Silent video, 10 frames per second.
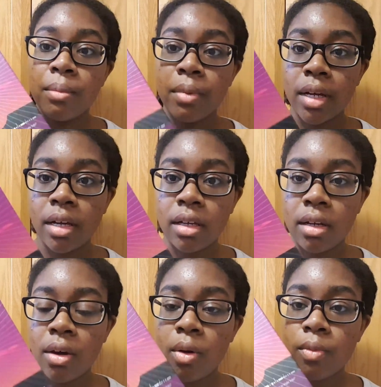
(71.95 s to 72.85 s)
but
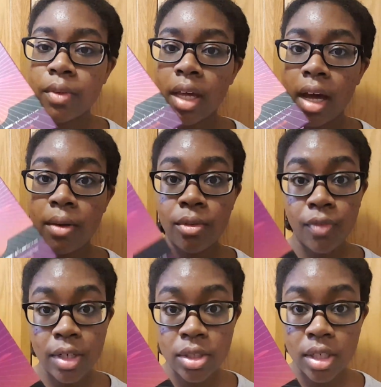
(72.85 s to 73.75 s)
hopefully I will
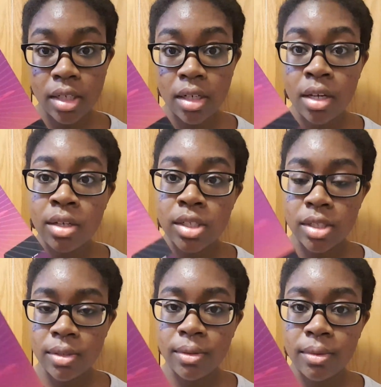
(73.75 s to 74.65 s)
finish it
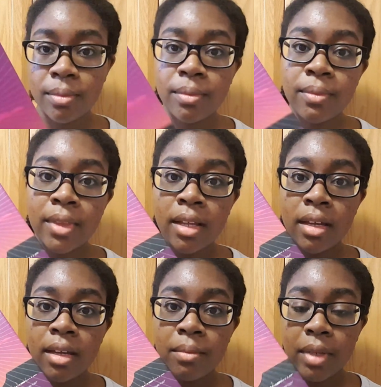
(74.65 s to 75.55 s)
soon
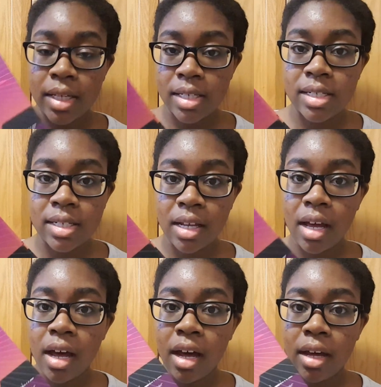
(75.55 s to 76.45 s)
because
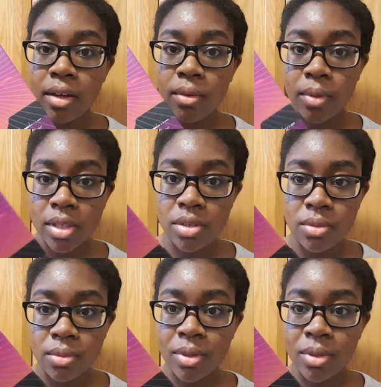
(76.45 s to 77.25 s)
I want to.